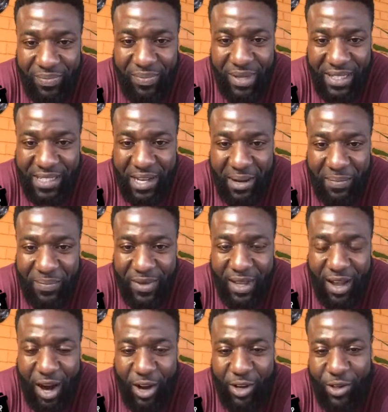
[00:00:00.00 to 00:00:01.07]
Big time.
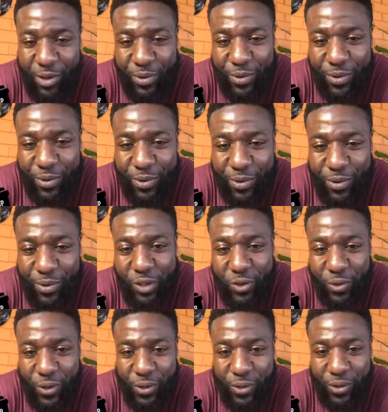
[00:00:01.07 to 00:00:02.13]
Are you doing any
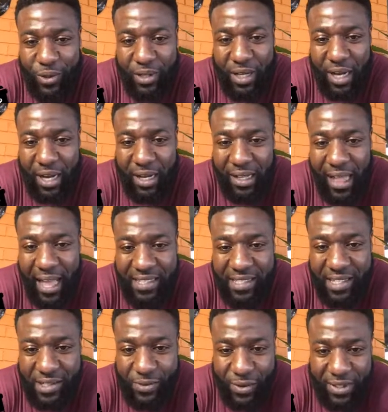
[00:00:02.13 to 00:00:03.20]
virtual
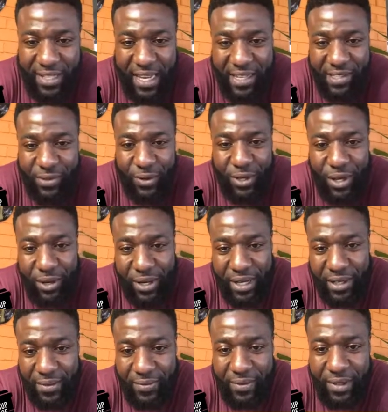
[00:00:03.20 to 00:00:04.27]
classes with dance or
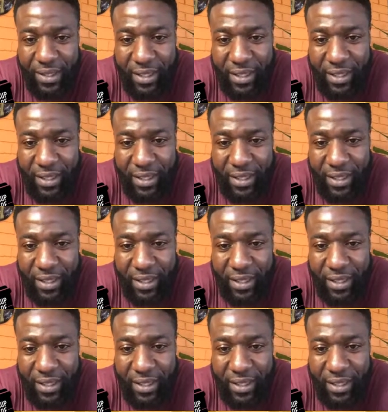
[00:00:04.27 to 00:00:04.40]
yoga?